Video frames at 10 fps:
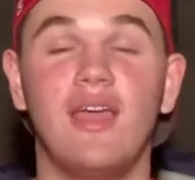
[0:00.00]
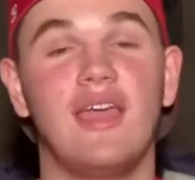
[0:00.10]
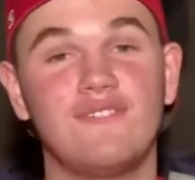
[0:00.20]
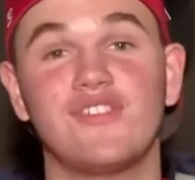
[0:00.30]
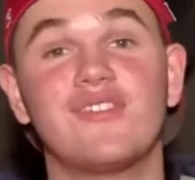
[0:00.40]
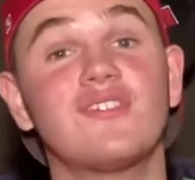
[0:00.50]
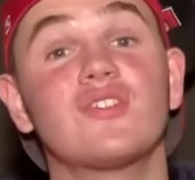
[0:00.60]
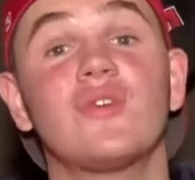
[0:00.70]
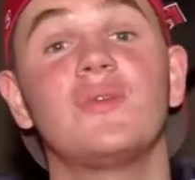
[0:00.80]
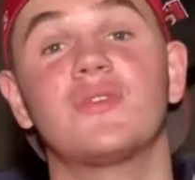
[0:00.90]
If you
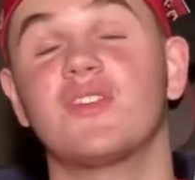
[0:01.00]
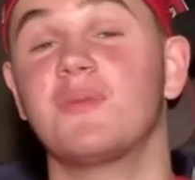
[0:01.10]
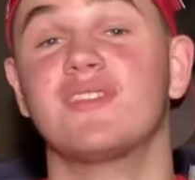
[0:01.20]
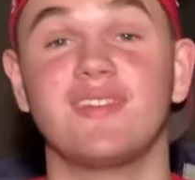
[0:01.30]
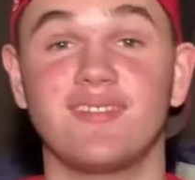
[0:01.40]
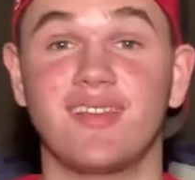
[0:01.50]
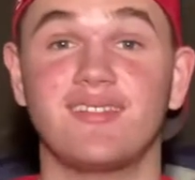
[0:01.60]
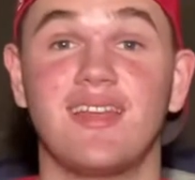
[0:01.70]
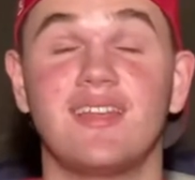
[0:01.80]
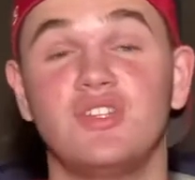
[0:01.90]
disagreed with some of the things I
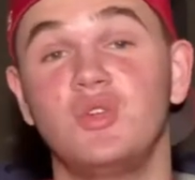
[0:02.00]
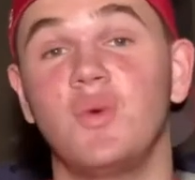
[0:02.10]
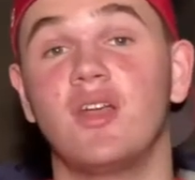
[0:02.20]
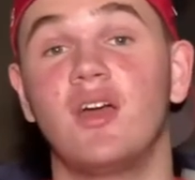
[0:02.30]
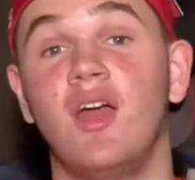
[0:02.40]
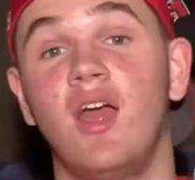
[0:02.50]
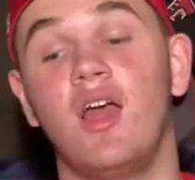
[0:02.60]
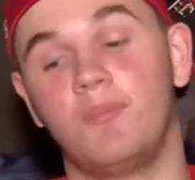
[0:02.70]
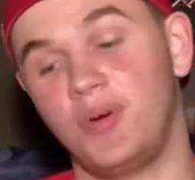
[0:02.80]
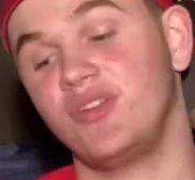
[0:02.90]
said and you want to
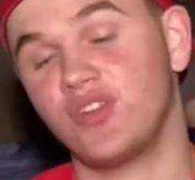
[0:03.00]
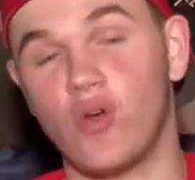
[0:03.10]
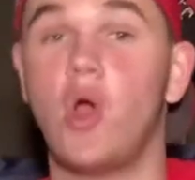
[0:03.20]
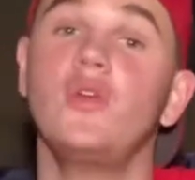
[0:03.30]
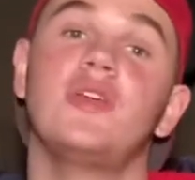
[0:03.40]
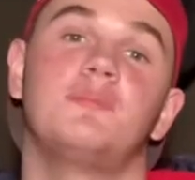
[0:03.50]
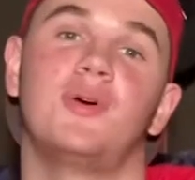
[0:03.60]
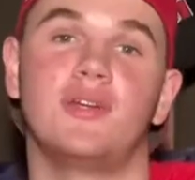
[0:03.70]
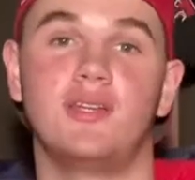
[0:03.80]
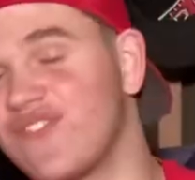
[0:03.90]
put in your own
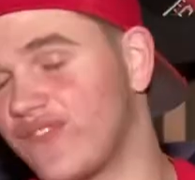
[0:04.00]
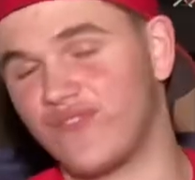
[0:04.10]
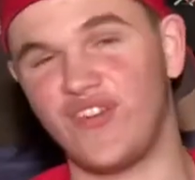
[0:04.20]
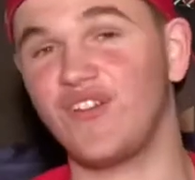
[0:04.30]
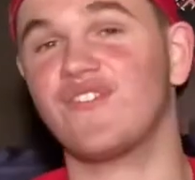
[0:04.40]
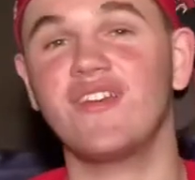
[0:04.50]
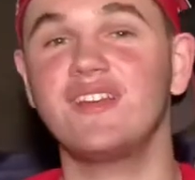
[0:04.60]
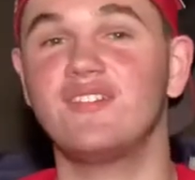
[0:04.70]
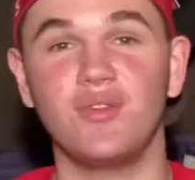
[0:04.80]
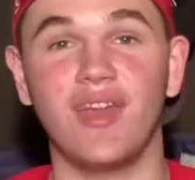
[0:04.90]
input, feel free
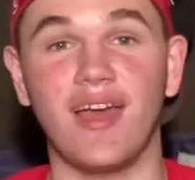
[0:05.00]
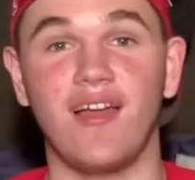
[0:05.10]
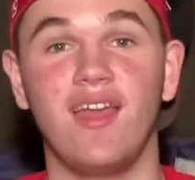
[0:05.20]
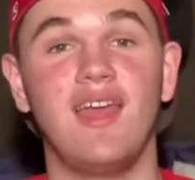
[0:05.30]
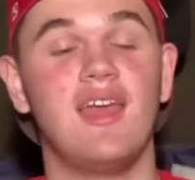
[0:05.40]
to do that.